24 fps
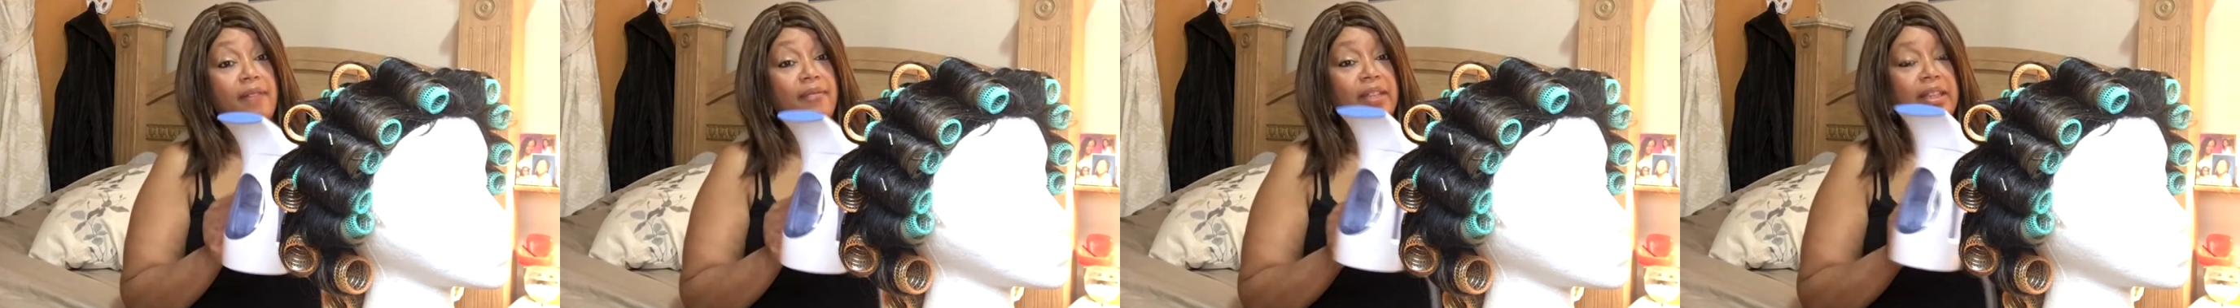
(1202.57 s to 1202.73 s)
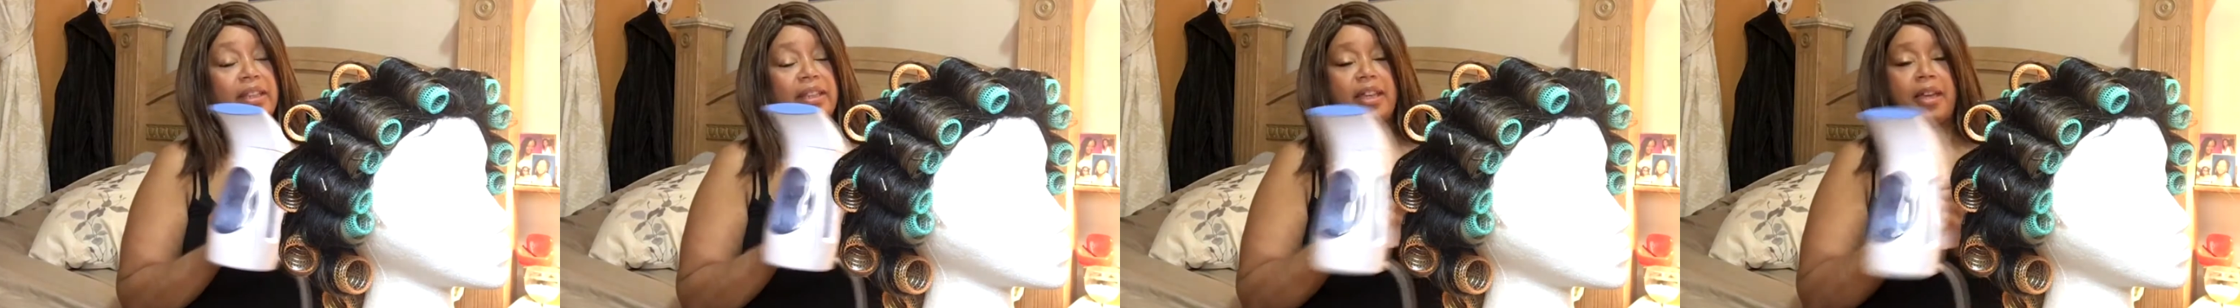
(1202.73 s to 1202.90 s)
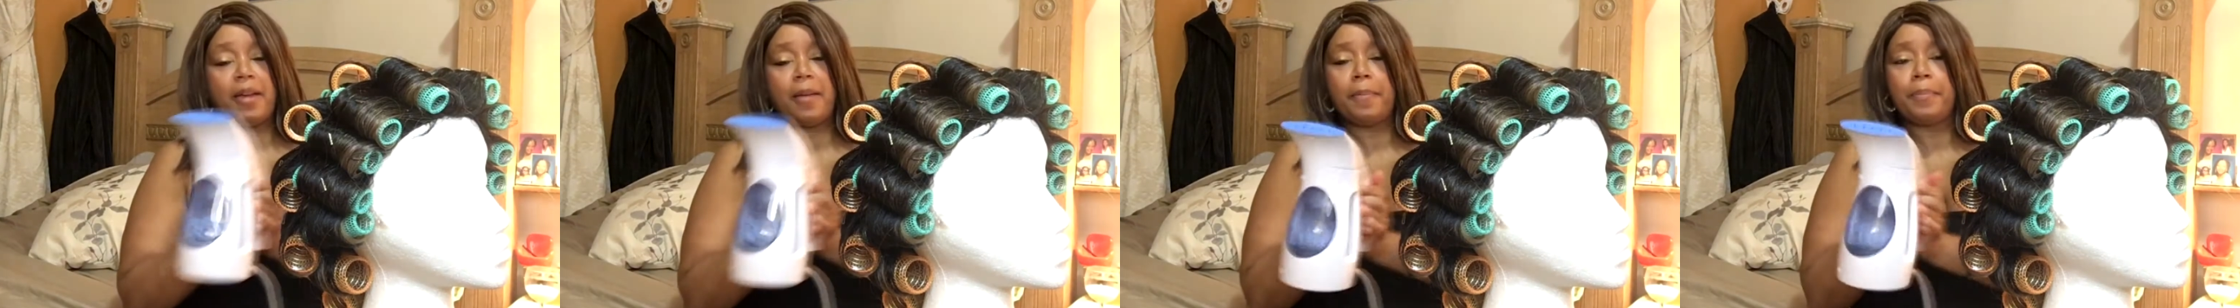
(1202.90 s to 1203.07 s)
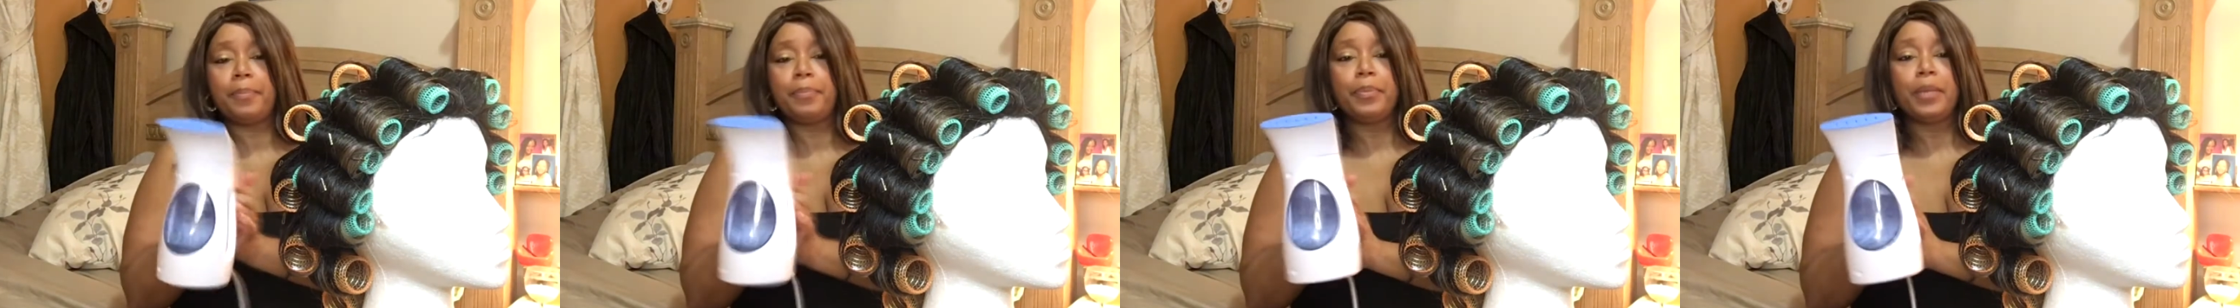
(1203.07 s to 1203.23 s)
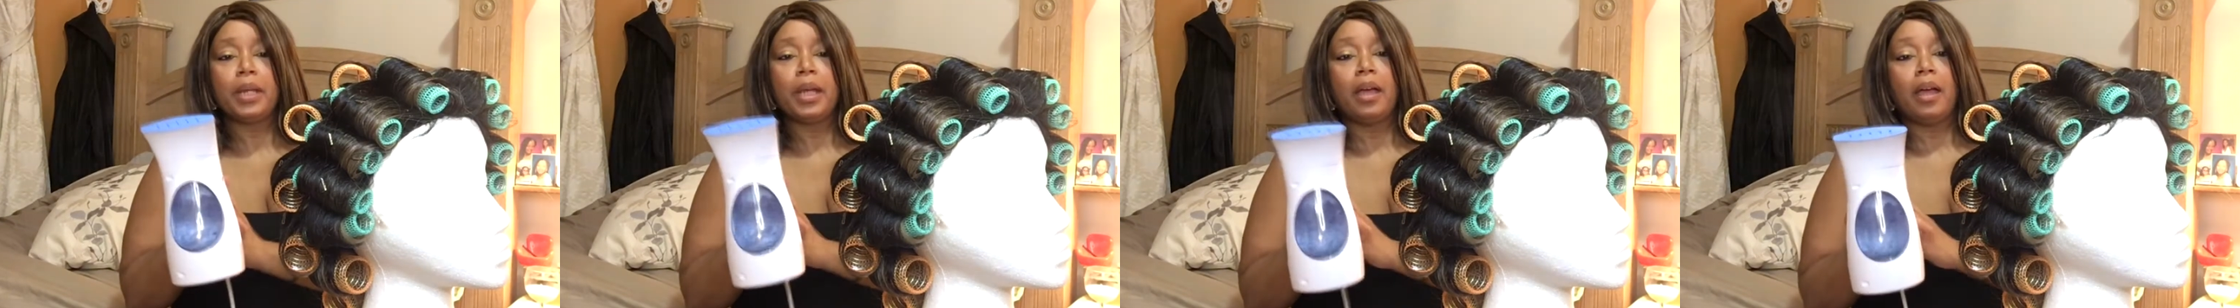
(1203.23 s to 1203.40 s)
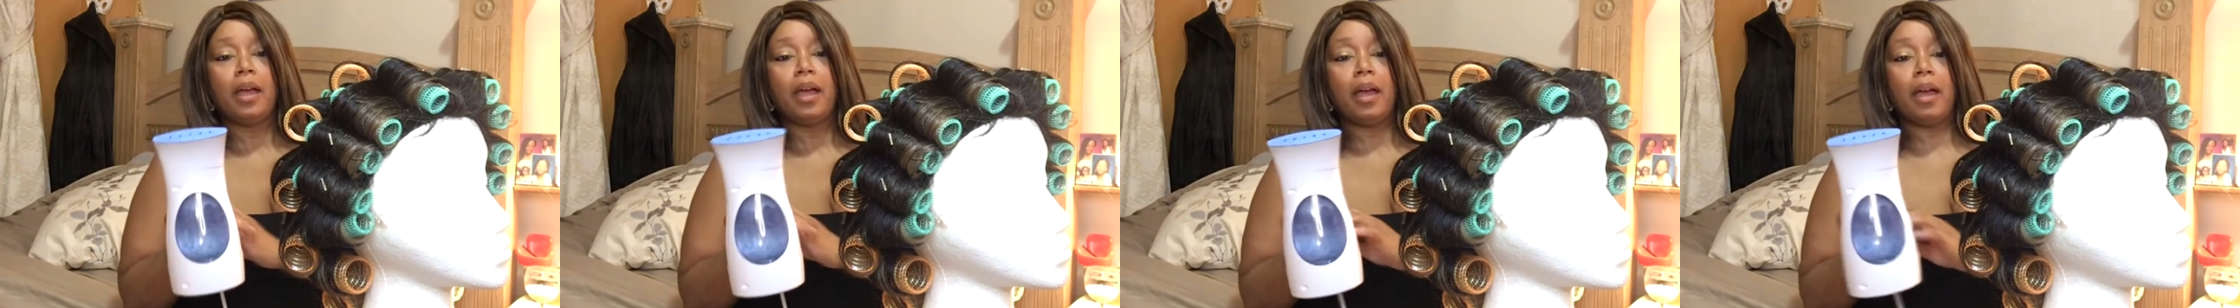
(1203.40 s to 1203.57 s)
loving them.
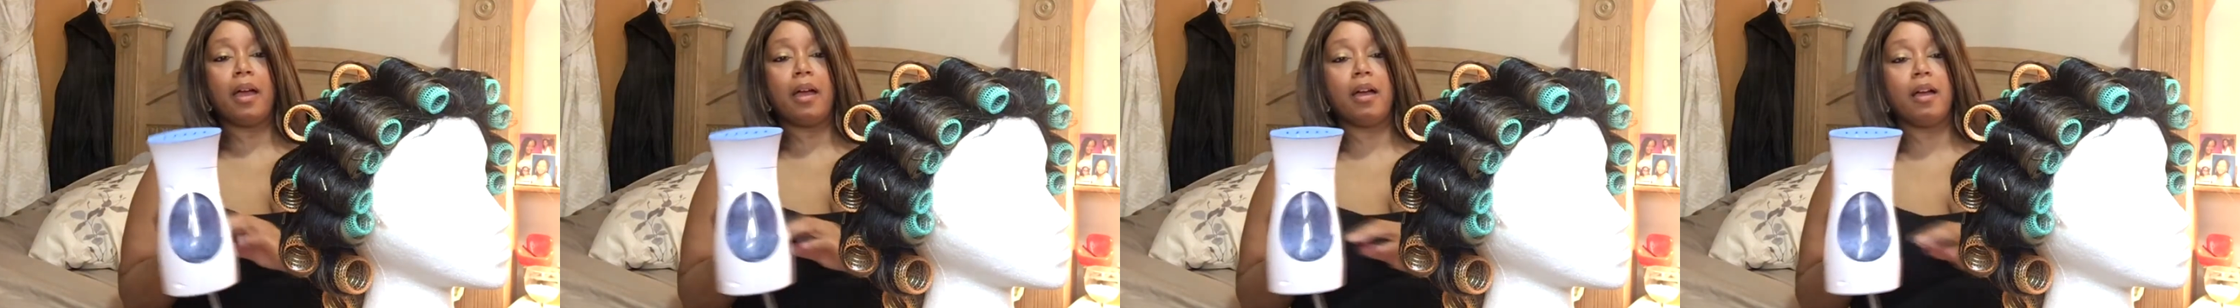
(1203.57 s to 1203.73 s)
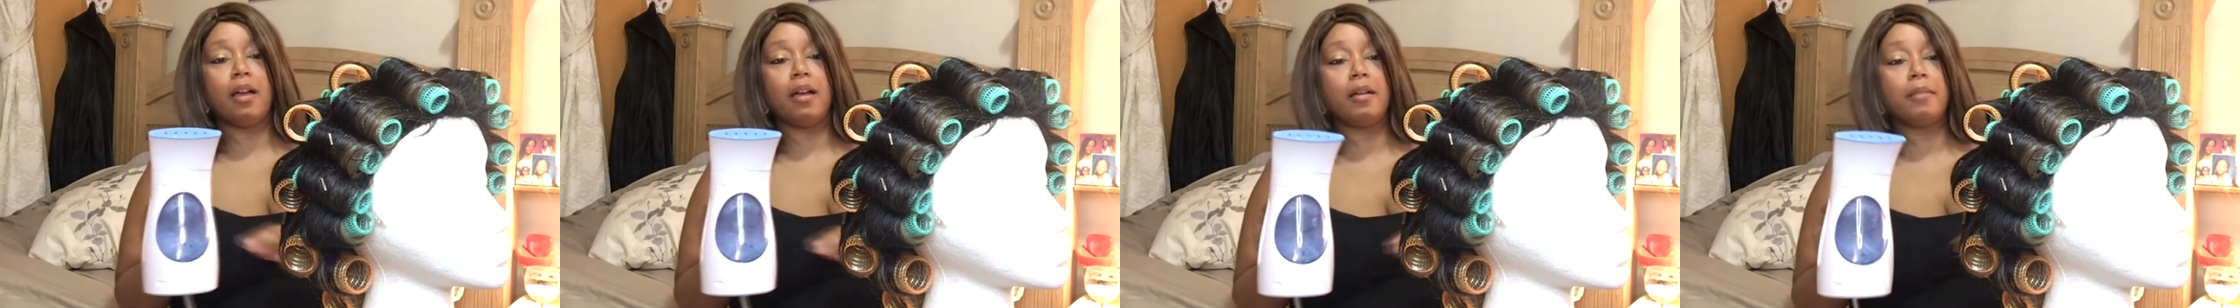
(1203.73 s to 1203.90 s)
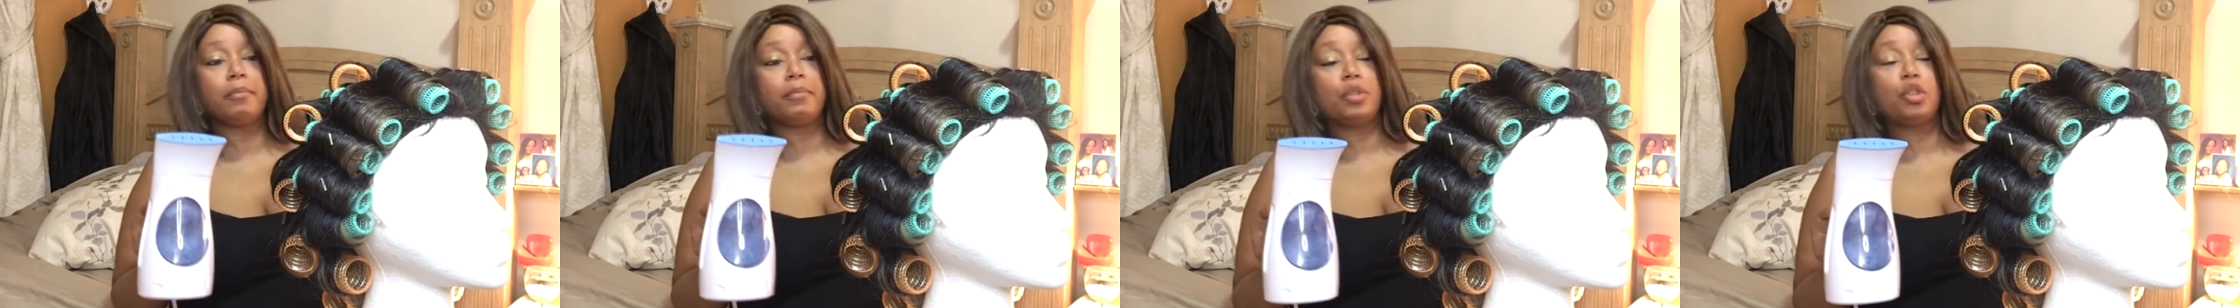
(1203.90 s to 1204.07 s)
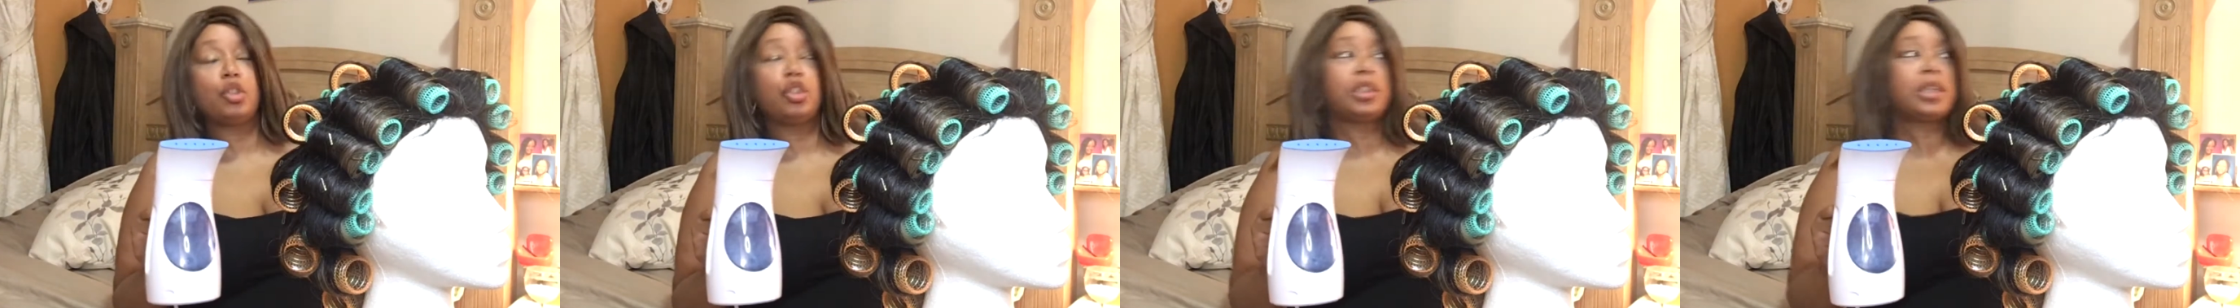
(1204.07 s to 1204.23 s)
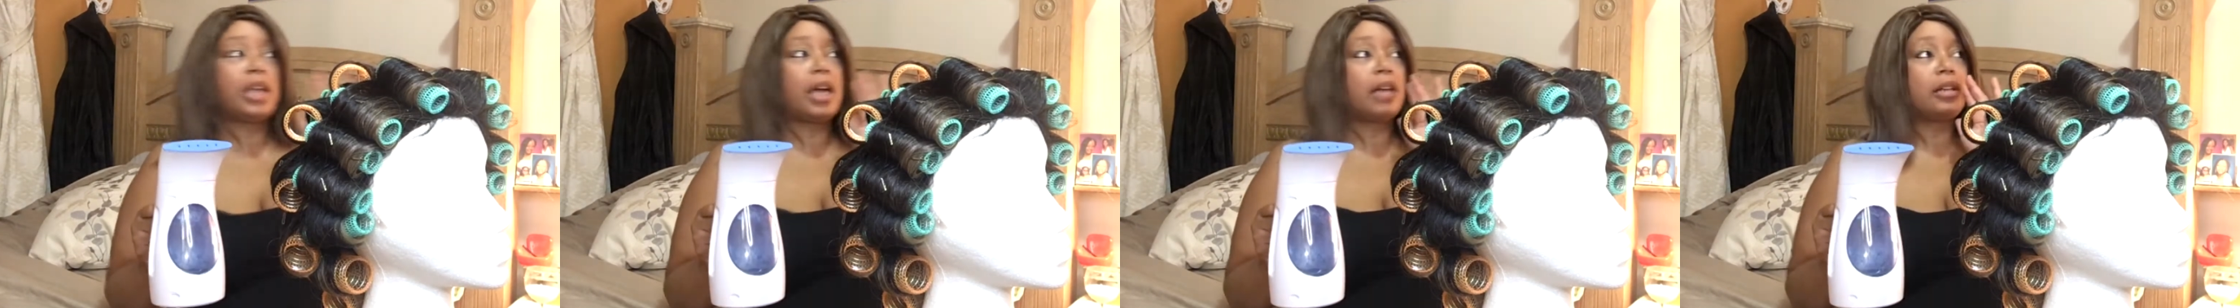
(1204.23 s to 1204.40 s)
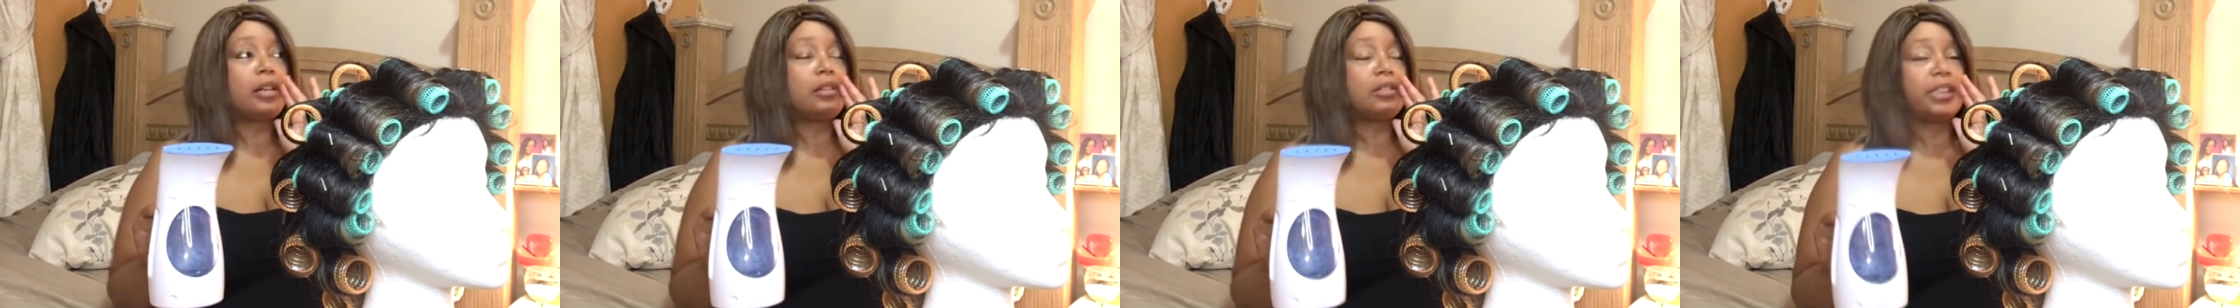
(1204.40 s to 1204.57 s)

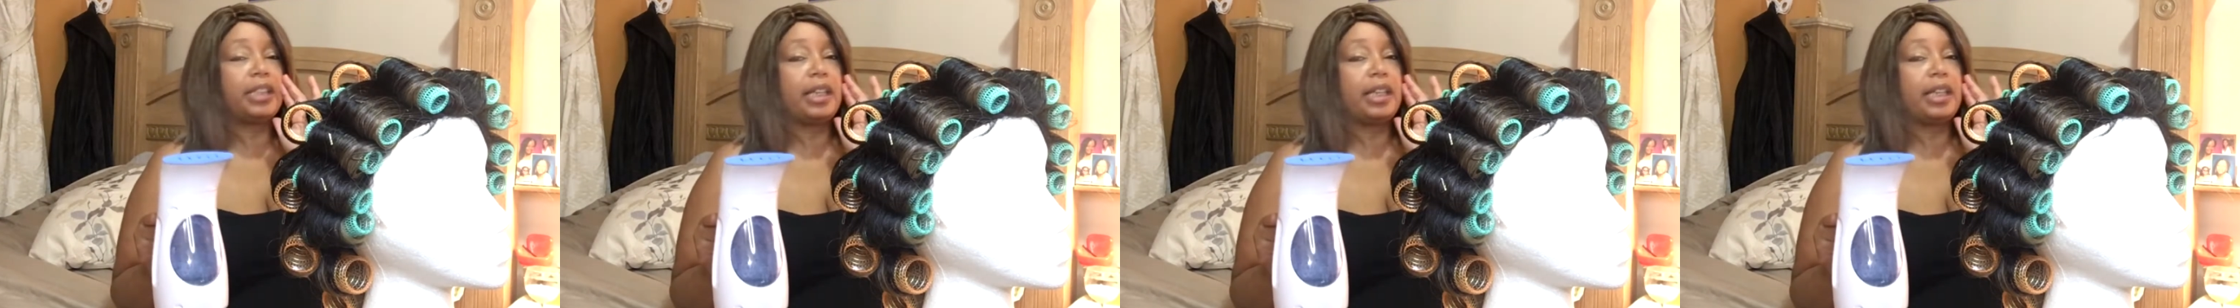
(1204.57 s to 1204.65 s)
Shout